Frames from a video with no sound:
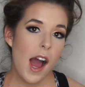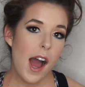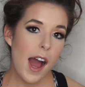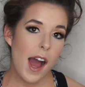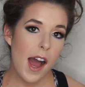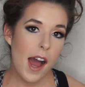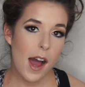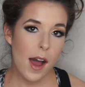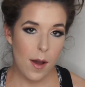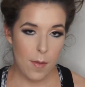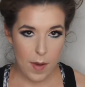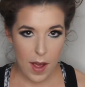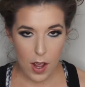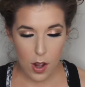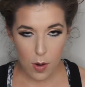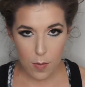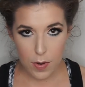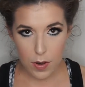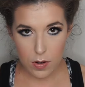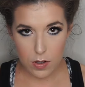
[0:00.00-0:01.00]
Um, I
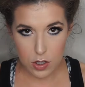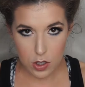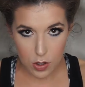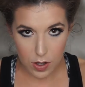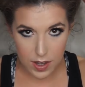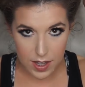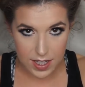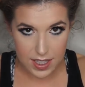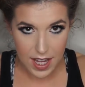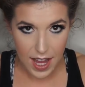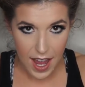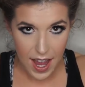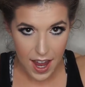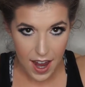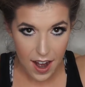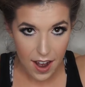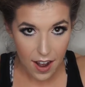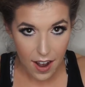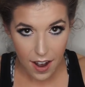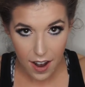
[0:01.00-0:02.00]
hope you enjoy this
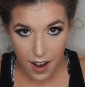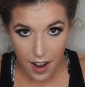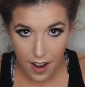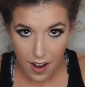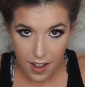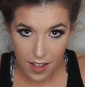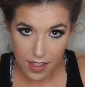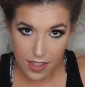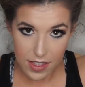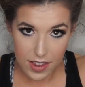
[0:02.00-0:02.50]
hair.